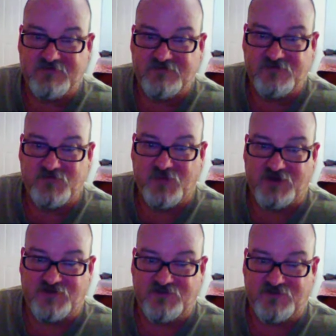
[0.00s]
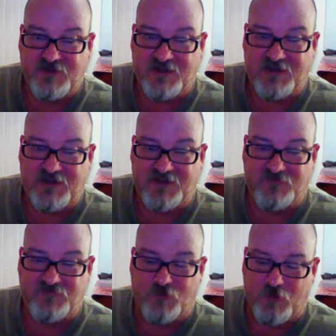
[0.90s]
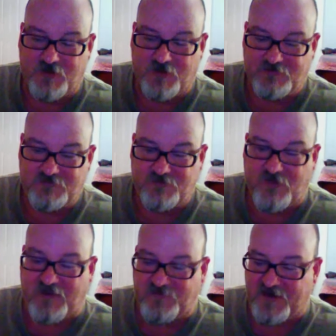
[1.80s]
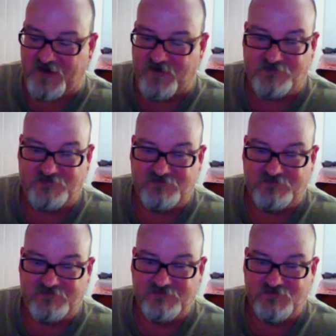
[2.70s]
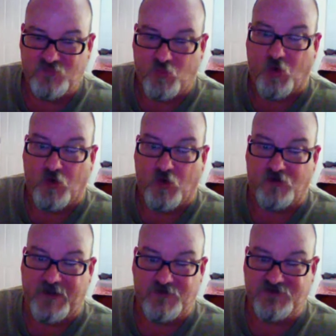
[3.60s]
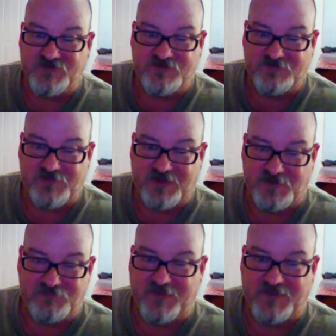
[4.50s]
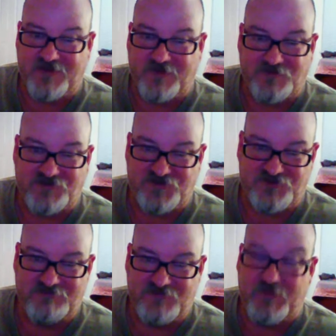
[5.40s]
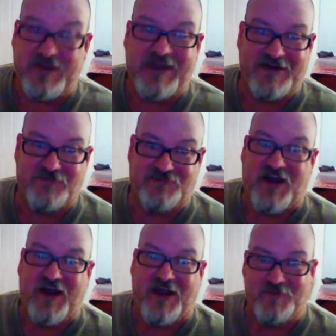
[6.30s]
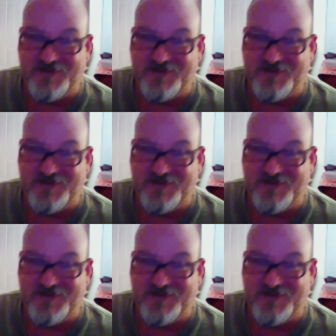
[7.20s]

which in, in, the Florida craft beer world, that was like the that was the, the beginning of time.